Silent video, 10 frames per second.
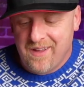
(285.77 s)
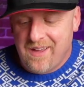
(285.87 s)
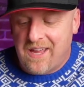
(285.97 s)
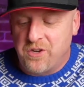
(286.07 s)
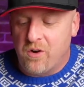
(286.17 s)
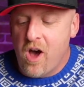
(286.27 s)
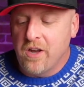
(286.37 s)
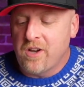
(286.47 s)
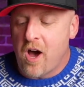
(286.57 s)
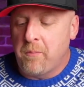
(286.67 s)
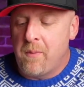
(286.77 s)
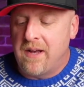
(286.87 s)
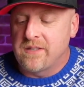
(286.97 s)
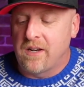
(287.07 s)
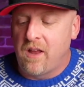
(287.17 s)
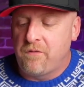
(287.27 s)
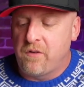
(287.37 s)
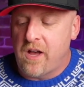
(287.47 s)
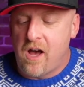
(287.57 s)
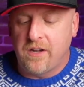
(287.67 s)
And your uncompromising love for
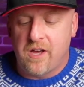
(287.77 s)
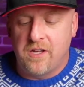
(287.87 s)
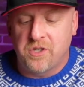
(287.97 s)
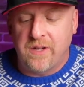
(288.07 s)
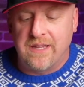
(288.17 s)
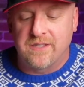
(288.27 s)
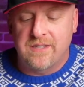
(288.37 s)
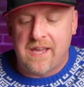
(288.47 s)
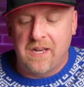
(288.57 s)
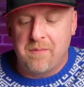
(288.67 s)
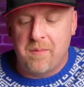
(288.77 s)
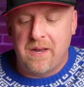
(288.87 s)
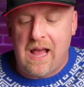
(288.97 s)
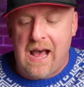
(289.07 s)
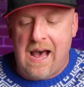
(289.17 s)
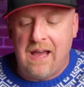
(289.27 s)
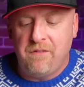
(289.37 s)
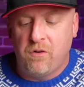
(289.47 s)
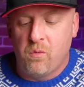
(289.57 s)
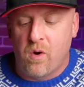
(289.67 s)
God, country, and the Second Amendment. I,
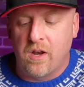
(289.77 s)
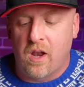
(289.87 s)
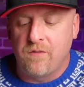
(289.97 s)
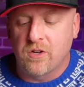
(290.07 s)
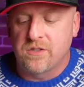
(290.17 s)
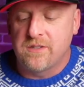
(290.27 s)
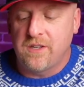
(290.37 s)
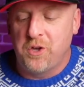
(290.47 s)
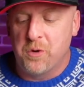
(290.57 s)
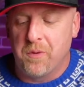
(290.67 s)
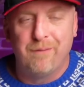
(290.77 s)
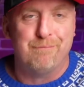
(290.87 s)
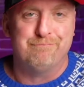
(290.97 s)
for one, love your sense of humor.